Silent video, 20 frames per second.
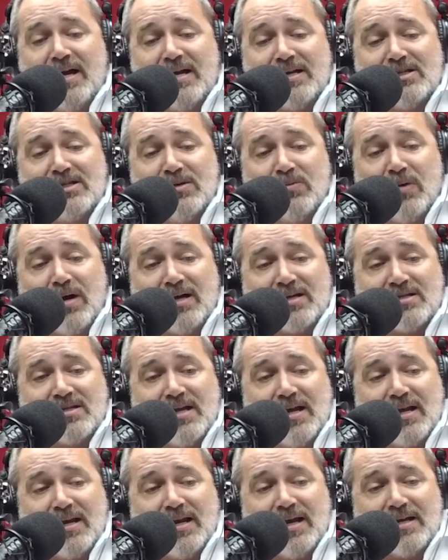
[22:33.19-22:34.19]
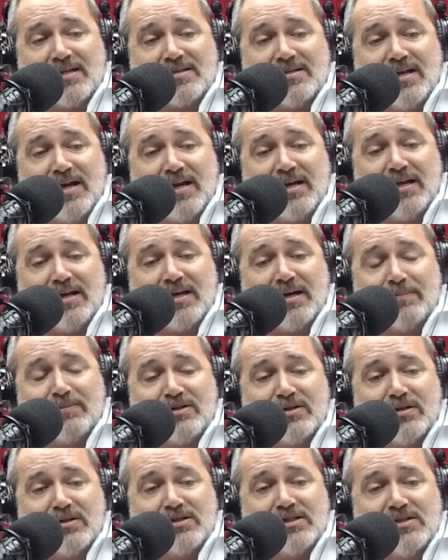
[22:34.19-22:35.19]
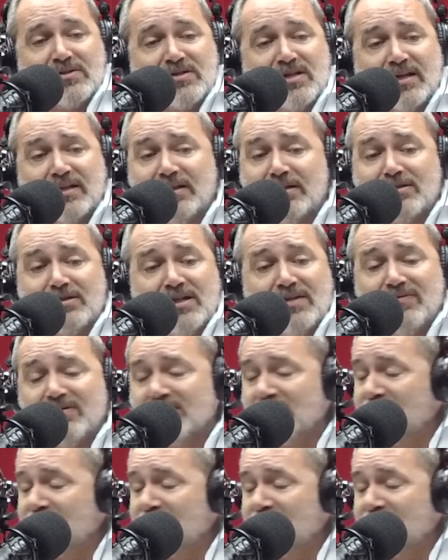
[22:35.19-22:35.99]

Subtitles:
And she watched that last night, and I'm sure she's thinking the chief